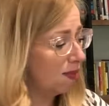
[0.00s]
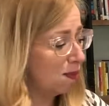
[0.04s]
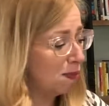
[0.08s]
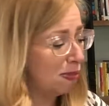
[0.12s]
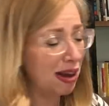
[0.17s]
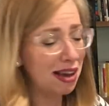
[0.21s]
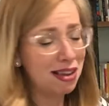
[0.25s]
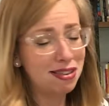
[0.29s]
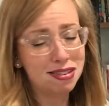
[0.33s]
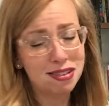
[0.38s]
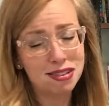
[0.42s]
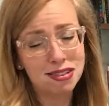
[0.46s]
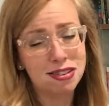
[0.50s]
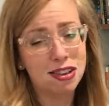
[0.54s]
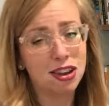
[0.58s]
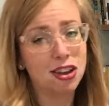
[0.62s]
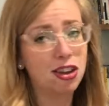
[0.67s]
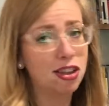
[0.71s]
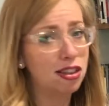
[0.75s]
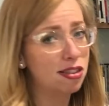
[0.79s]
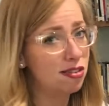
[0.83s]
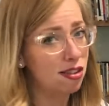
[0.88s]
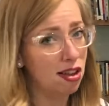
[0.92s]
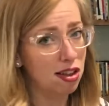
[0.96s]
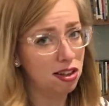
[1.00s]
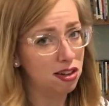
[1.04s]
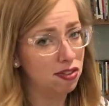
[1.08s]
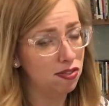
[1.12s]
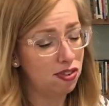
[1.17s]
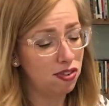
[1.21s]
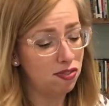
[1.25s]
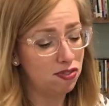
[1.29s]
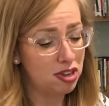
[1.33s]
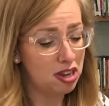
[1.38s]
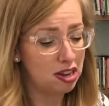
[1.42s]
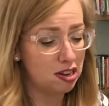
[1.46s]
Buys us a good solid
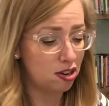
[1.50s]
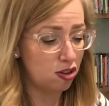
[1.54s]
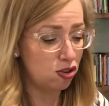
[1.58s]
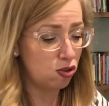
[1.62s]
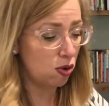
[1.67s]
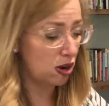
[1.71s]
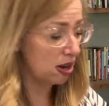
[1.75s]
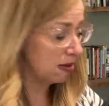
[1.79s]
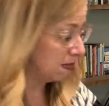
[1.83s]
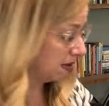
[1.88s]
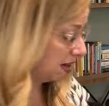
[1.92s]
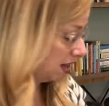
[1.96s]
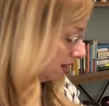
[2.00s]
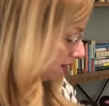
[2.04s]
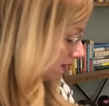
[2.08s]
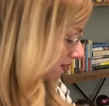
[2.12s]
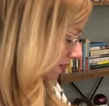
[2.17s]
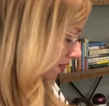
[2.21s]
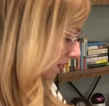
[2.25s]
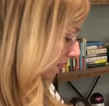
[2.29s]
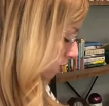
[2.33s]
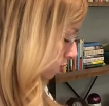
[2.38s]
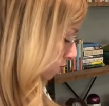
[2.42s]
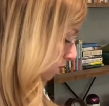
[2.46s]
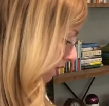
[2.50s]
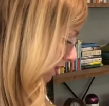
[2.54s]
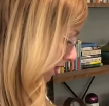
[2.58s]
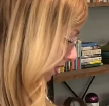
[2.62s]
15 to 20 minutes each one